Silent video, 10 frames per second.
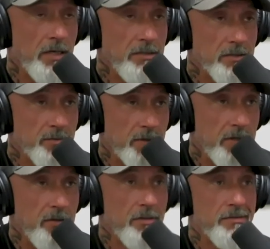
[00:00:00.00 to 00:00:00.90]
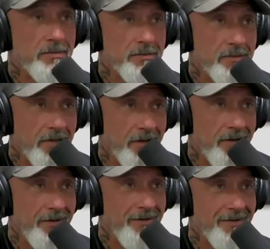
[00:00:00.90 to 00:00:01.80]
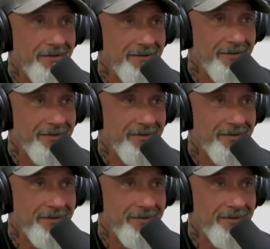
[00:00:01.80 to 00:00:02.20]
Thank you so much. Yeah, it's really yeah. exciting time.